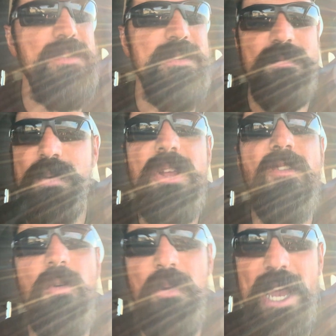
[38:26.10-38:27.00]
It's a
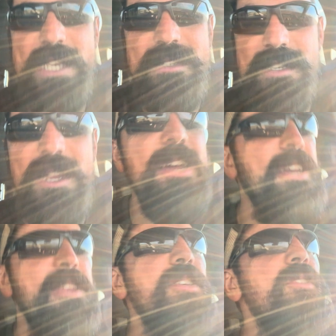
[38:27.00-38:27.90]
beautiful place.
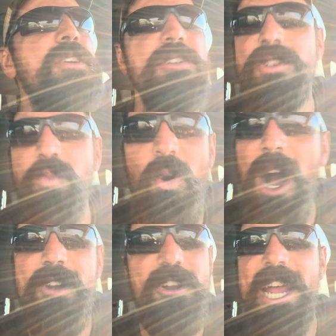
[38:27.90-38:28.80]
You could just
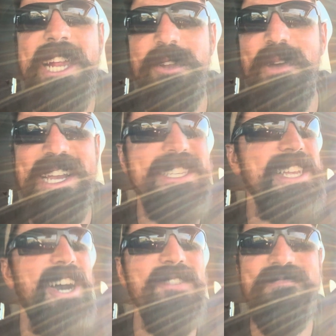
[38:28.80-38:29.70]
walk right into
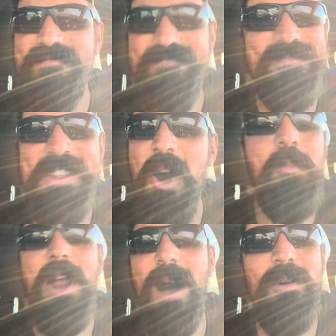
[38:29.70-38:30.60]
Mexico, no
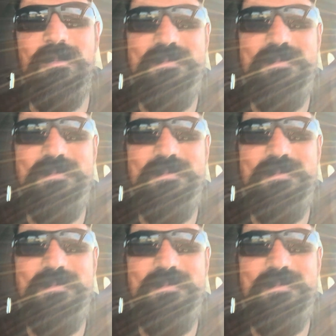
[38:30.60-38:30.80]
problem,